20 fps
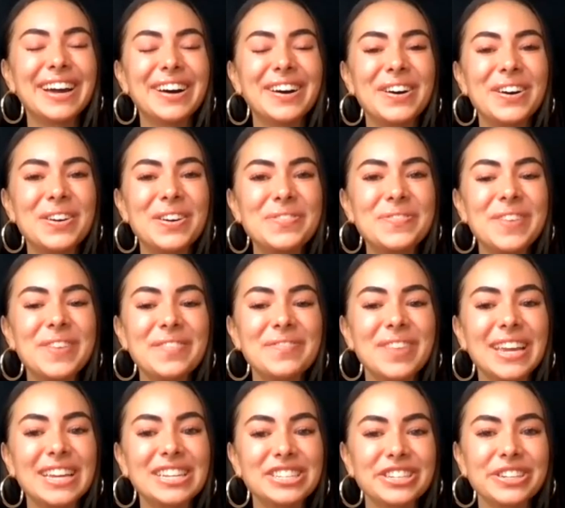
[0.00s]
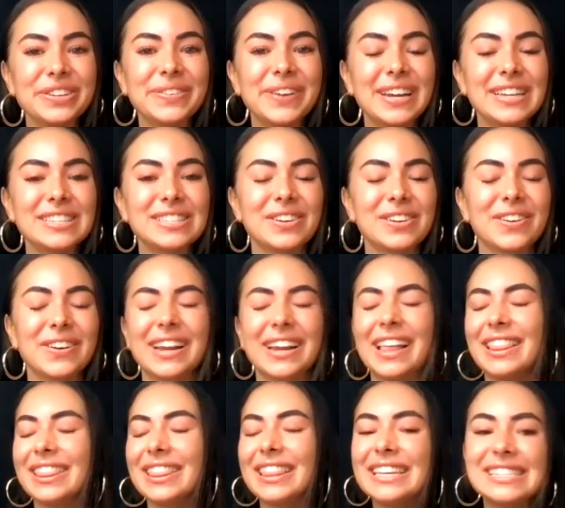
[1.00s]
at home, make sure you guys are
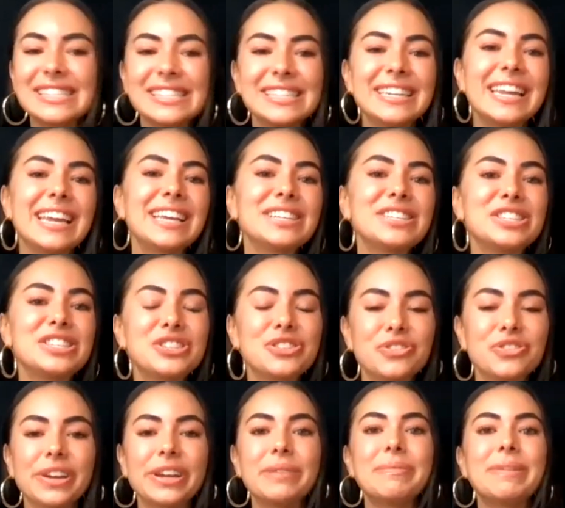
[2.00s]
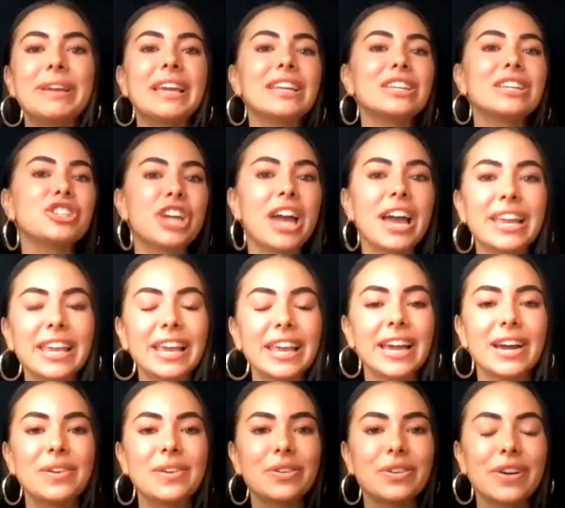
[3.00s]
listening, streaming,
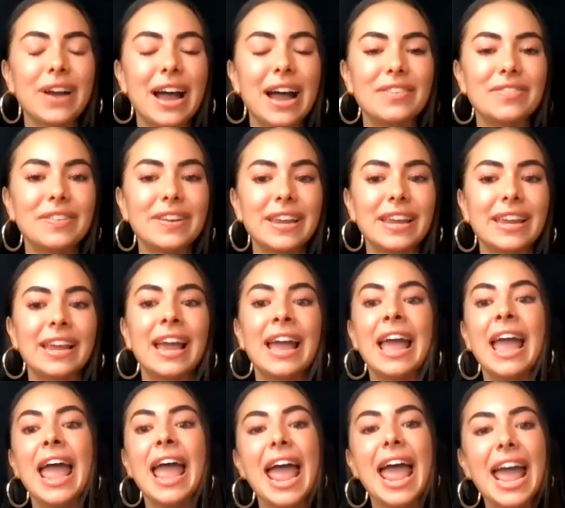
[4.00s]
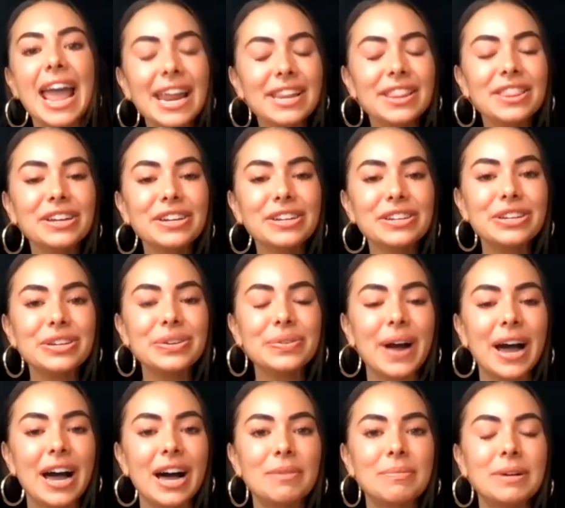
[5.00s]
checking out CRAVITY and their new
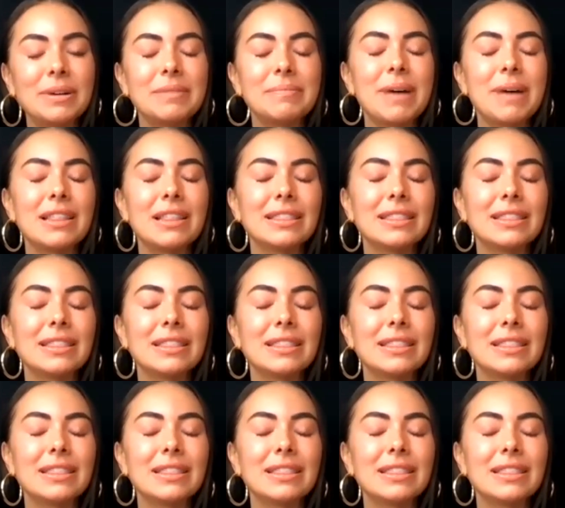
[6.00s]
album,